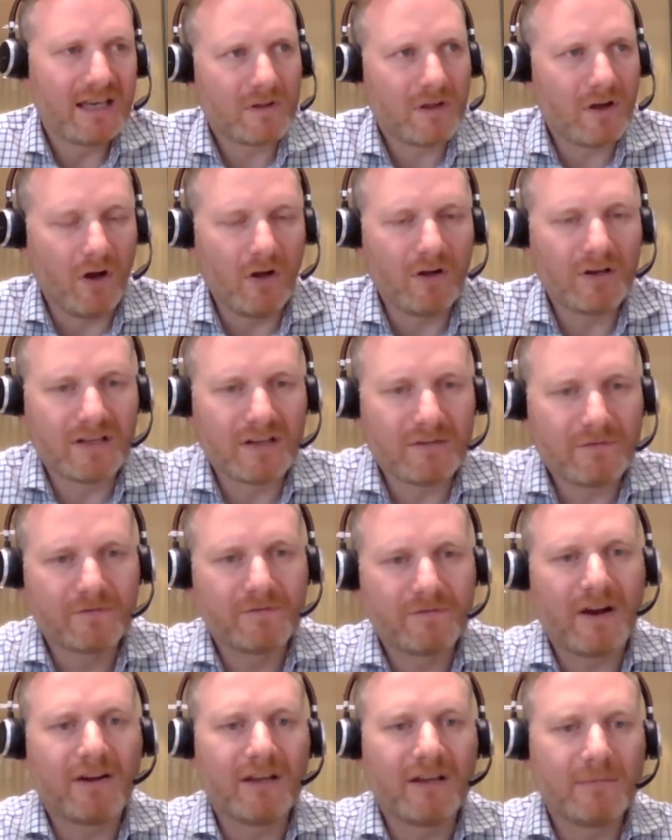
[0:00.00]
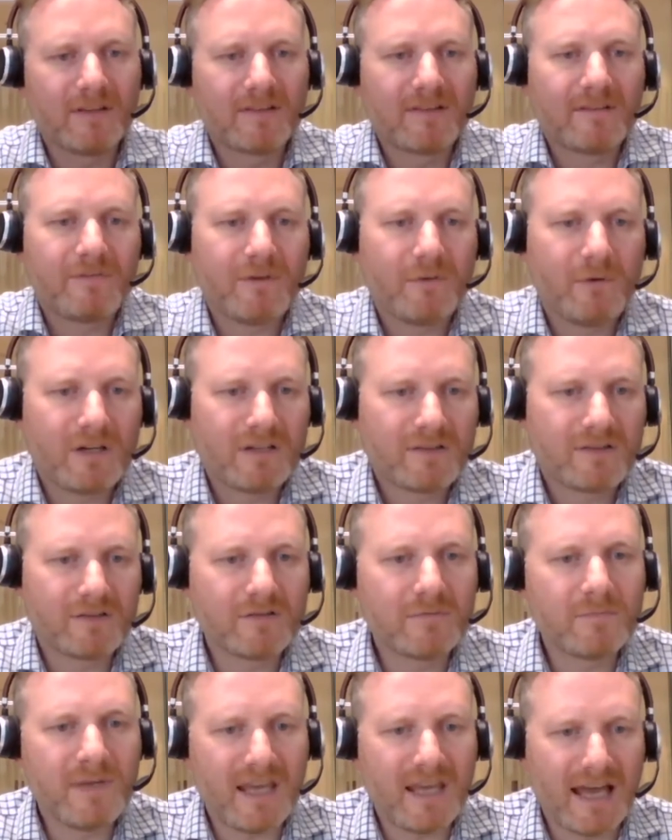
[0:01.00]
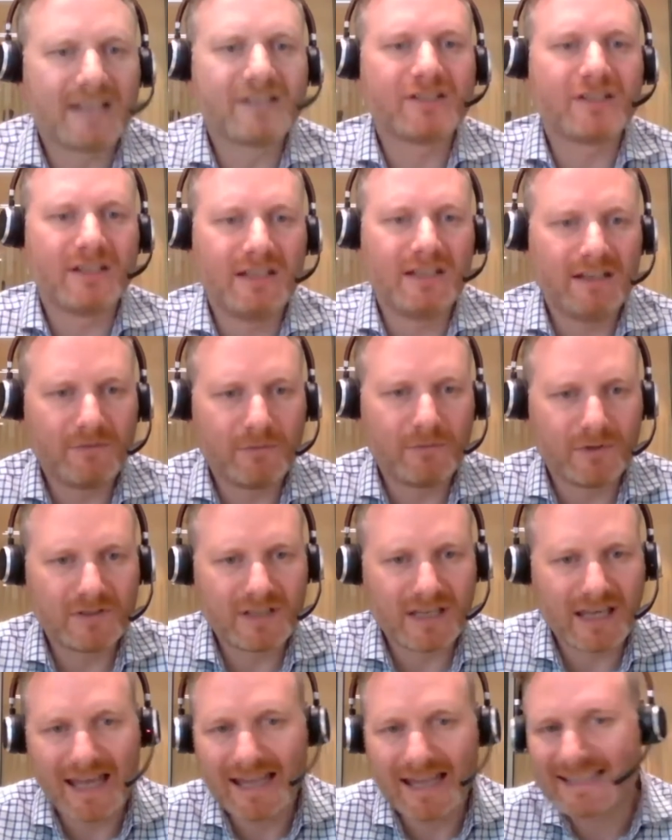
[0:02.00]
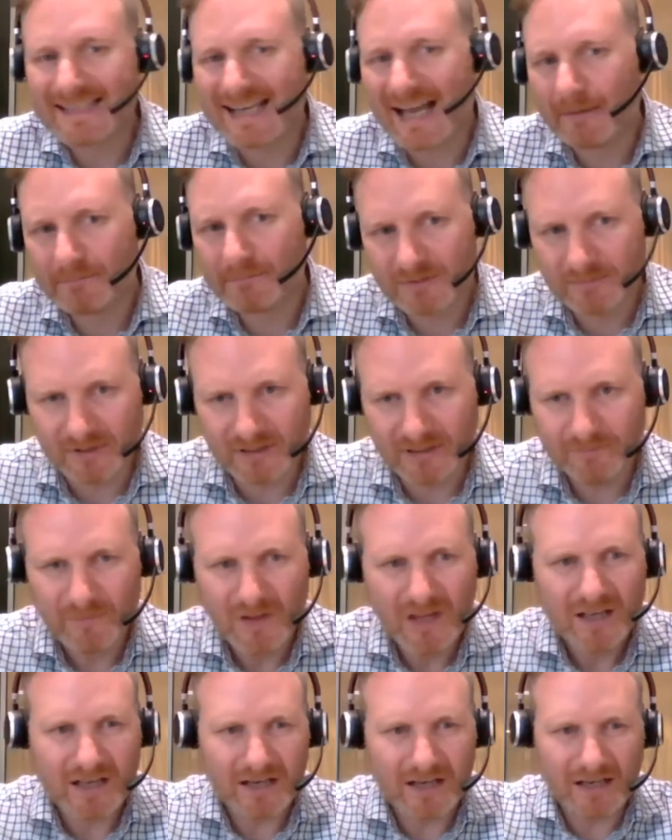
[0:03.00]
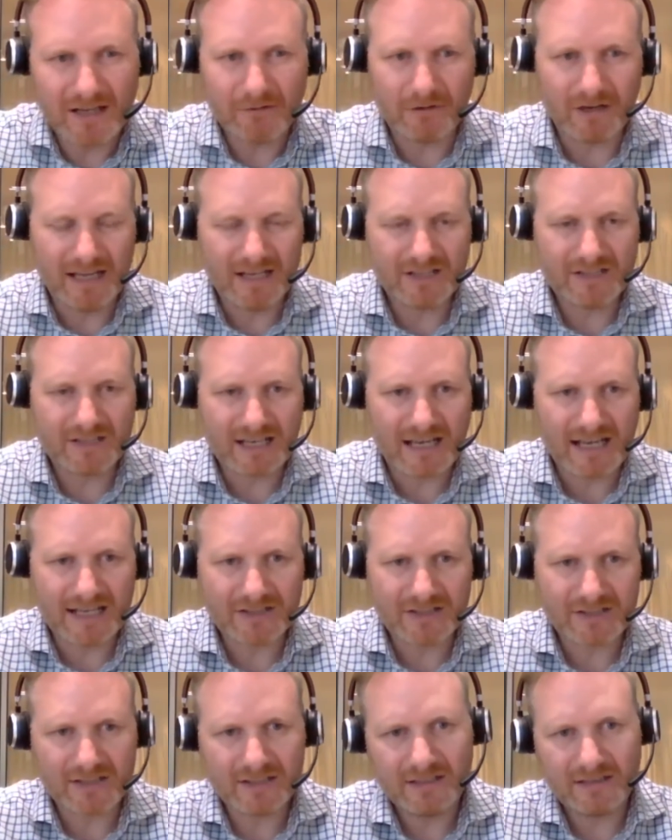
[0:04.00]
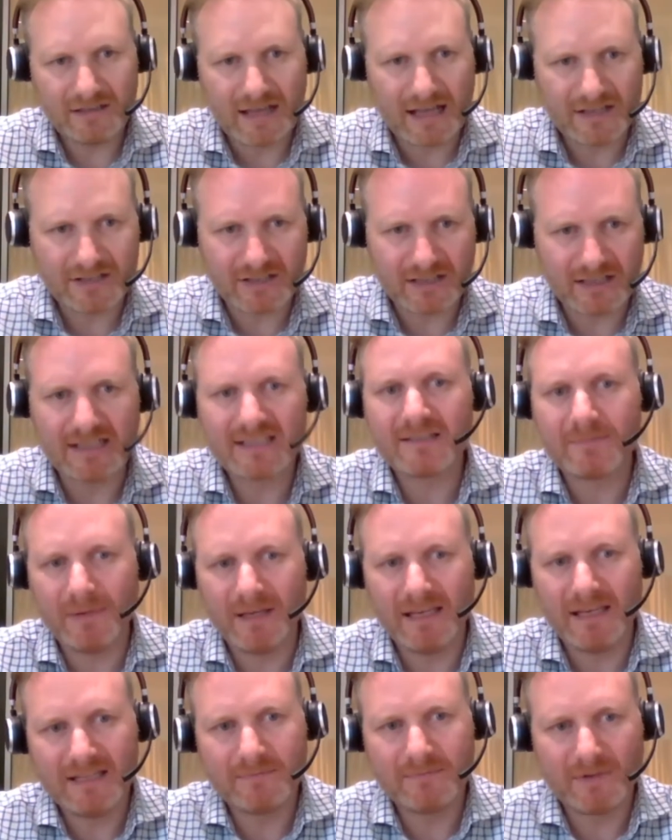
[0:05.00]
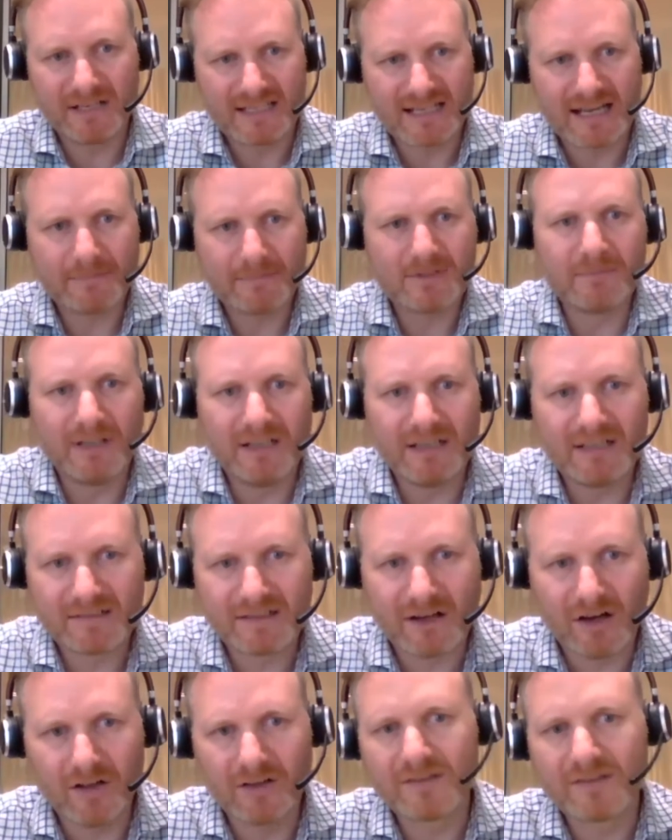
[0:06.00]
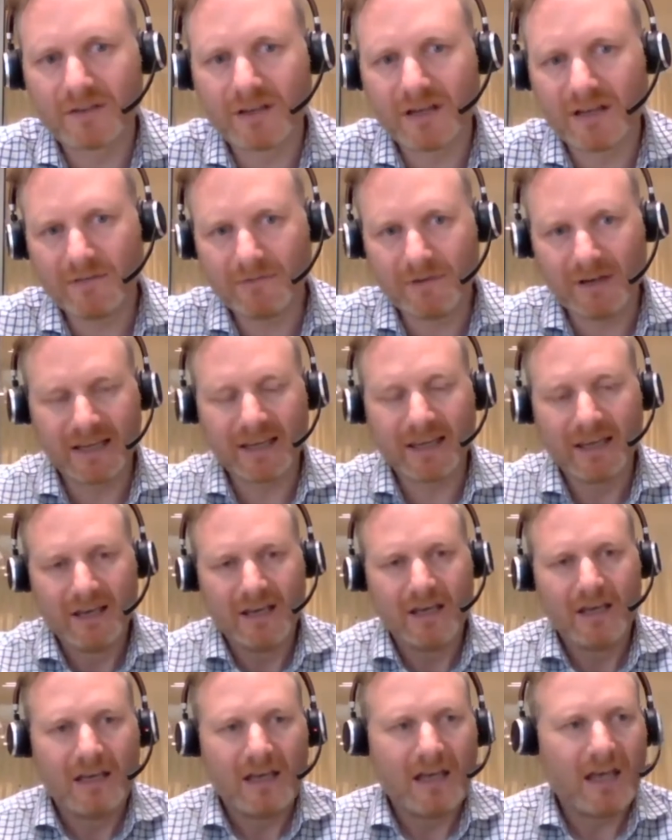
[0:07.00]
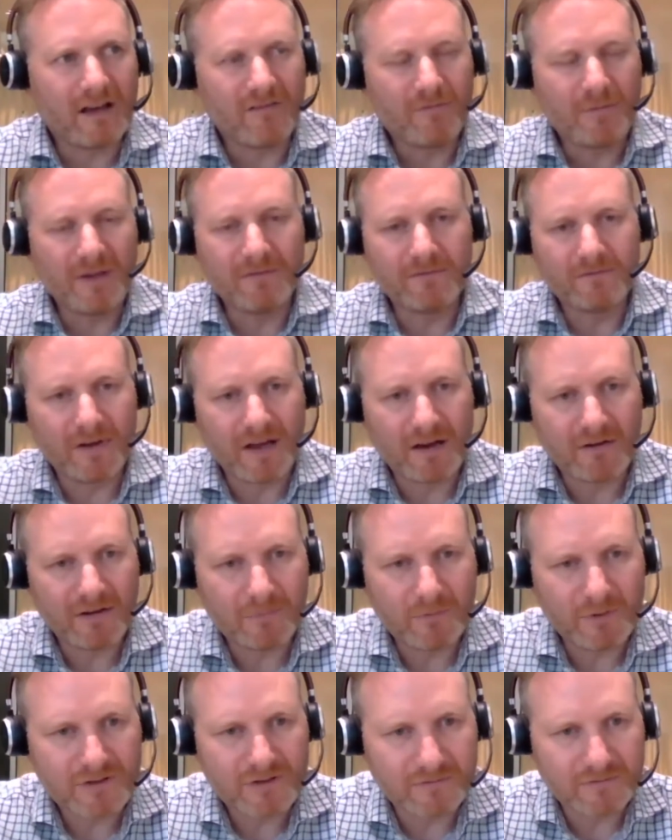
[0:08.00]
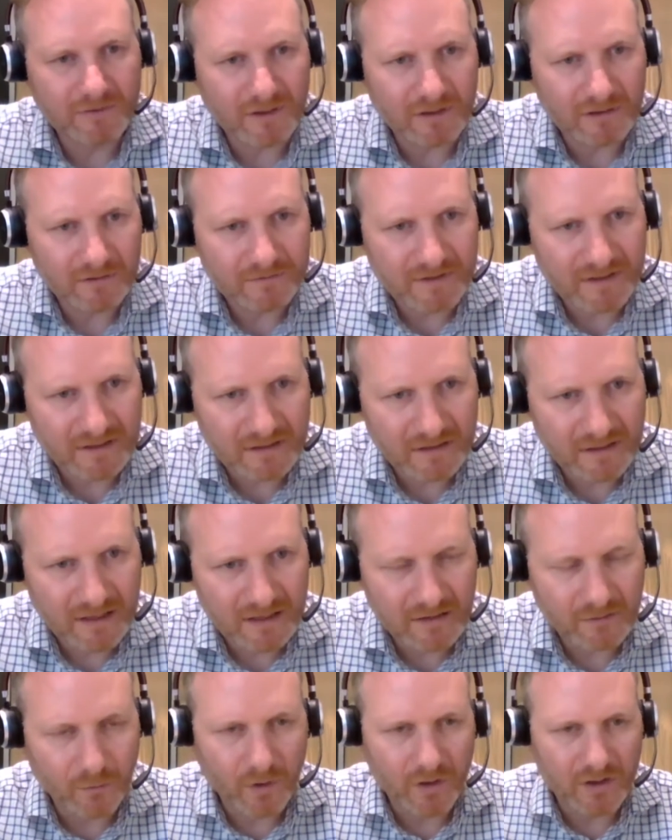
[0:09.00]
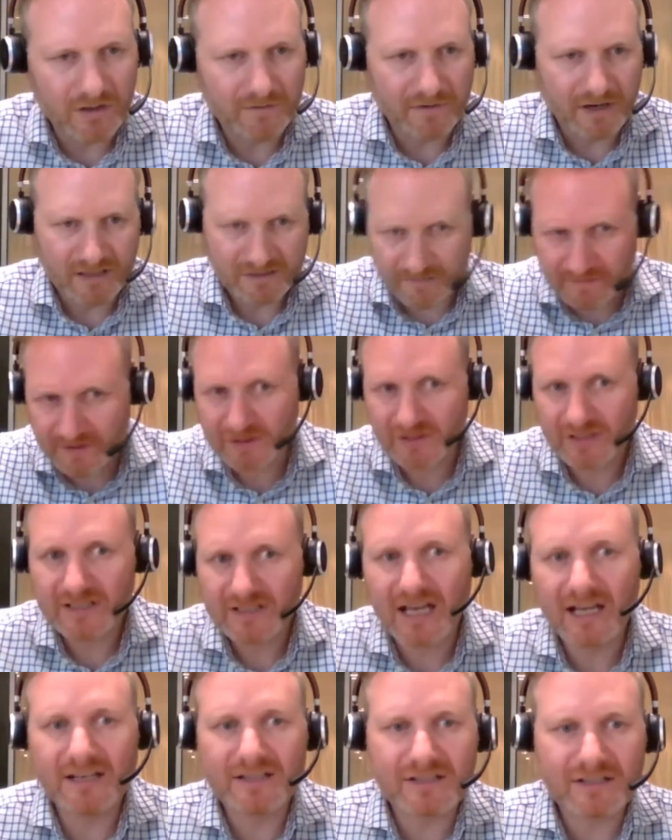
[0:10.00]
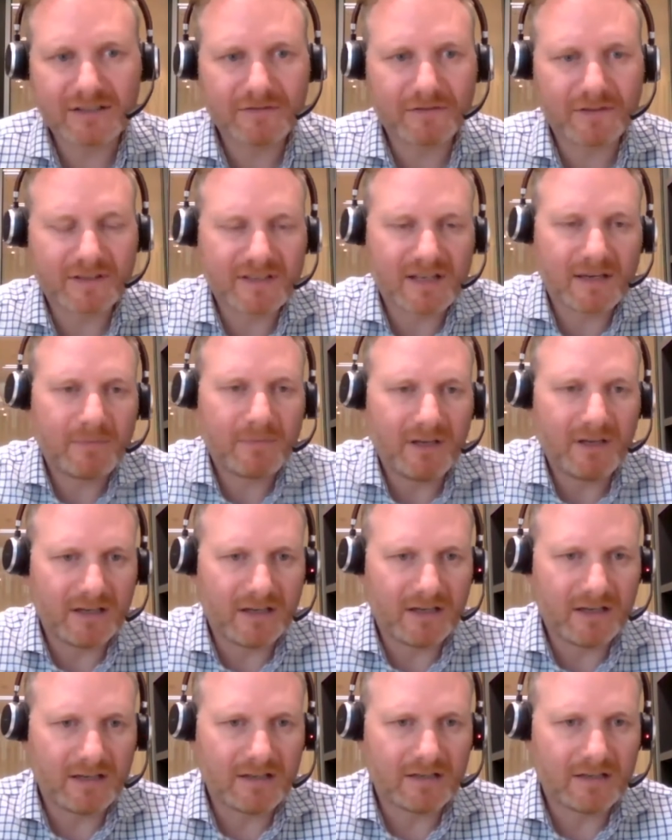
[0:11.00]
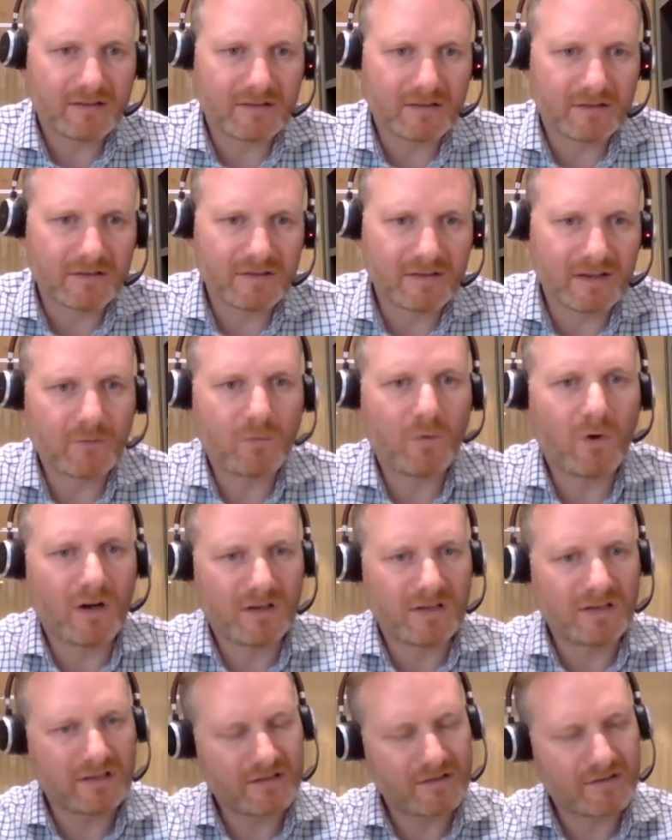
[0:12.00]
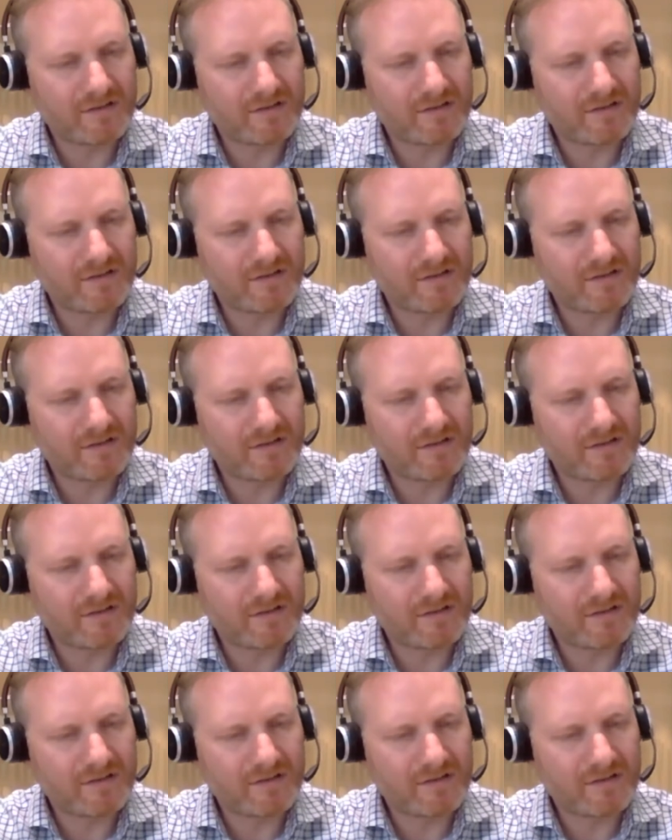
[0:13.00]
all the different variables if you want. So to be agile is one thing. Adaptable, kind of like related to agile. Agile is speed, but adaptable is also kind of like, I've been very much involved in the world of artificial intelligence, for example, in Ireland. So it's like, what are the